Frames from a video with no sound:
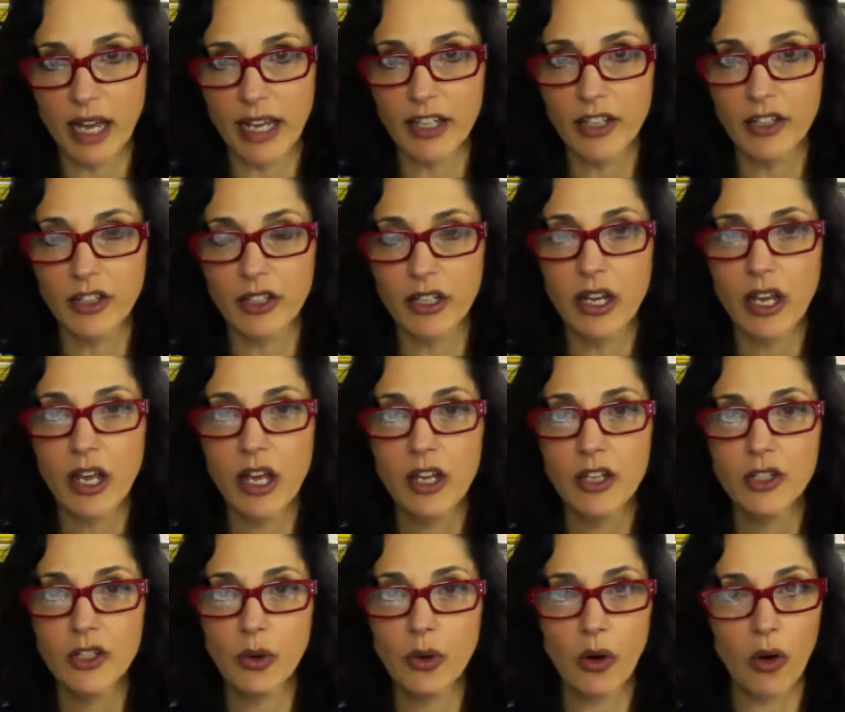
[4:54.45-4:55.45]
I could
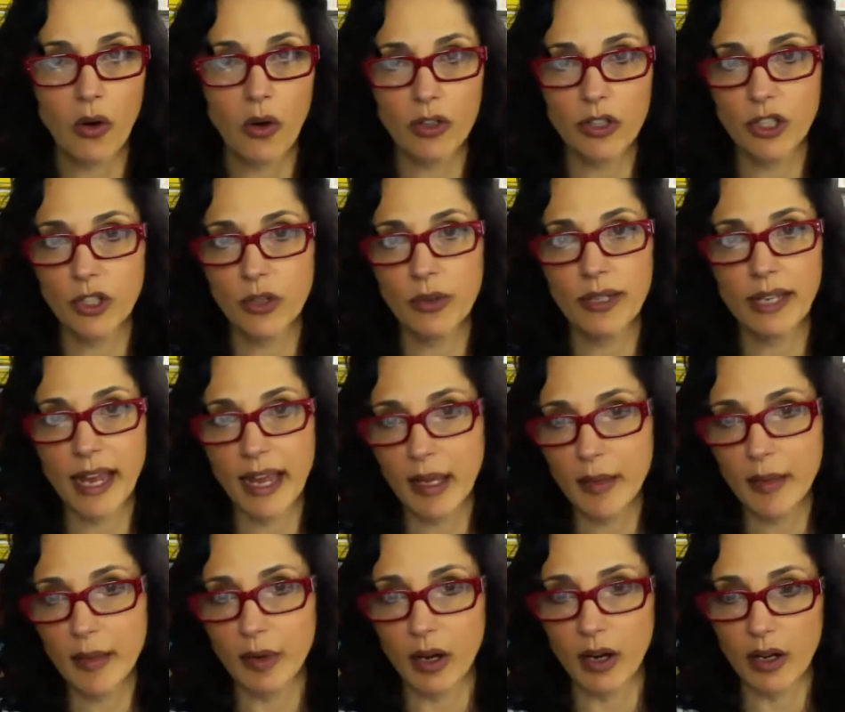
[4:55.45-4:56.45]
do a whole
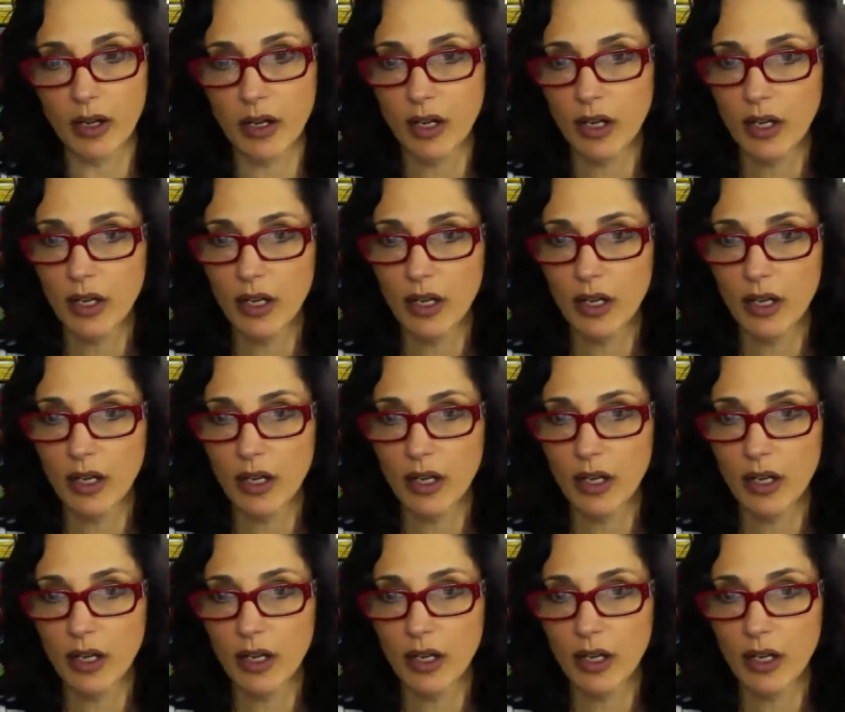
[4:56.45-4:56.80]
Q&A book.